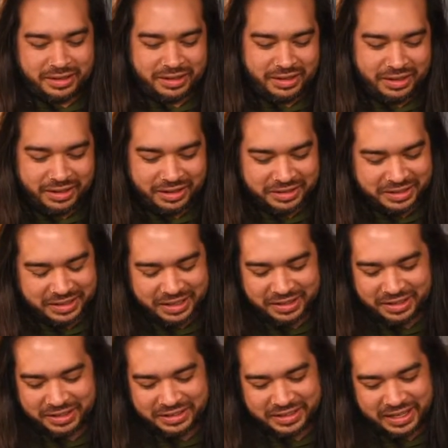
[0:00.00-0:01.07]

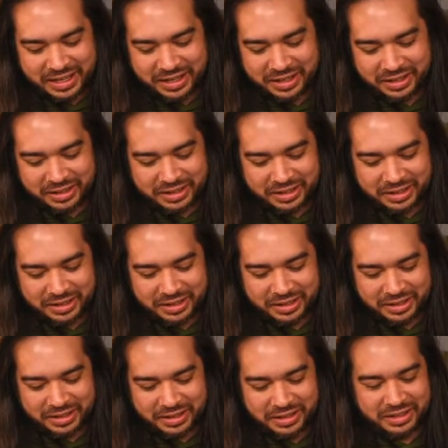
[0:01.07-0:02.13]
there's like
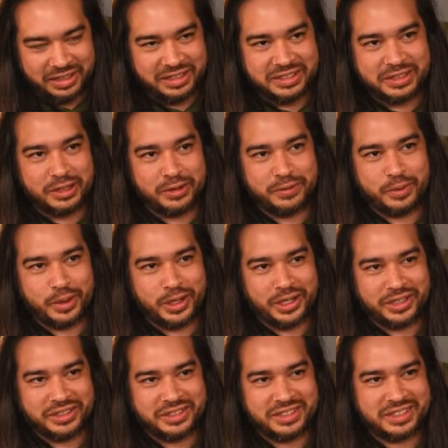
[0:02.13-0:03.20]
a list of
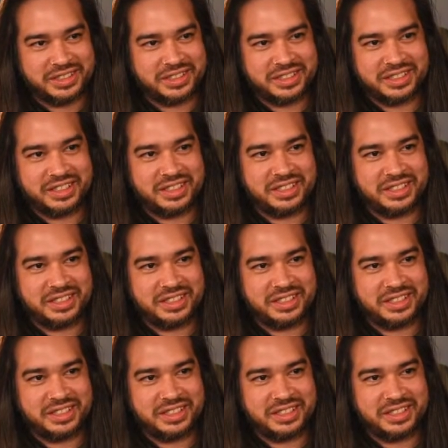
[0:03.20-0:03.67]
words,